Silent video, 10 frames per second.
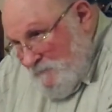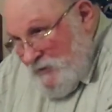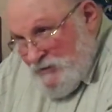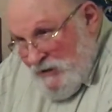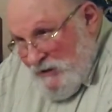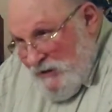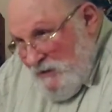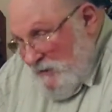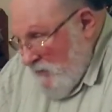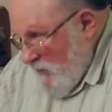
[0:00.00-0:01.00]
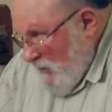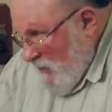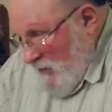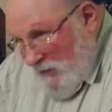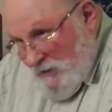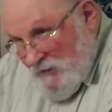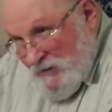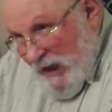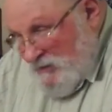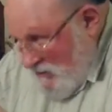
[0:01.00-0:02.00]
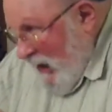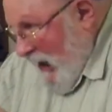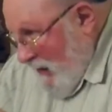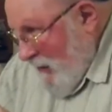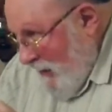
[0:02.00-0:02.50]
physically. They stink.